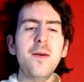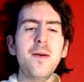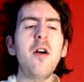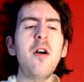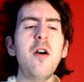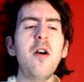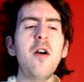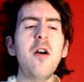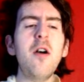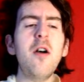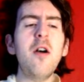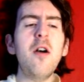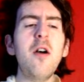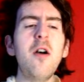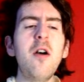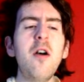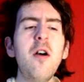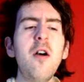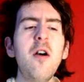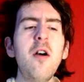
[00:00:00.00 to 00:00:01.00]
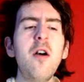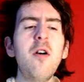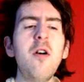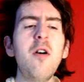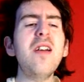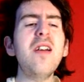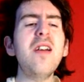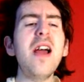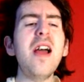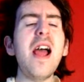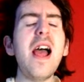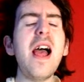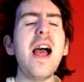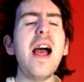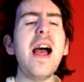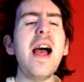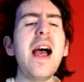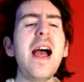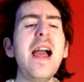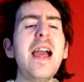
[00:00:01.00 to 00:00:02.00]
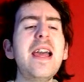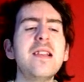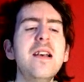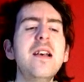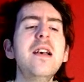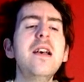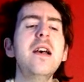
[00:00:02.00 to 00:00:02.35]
power rise,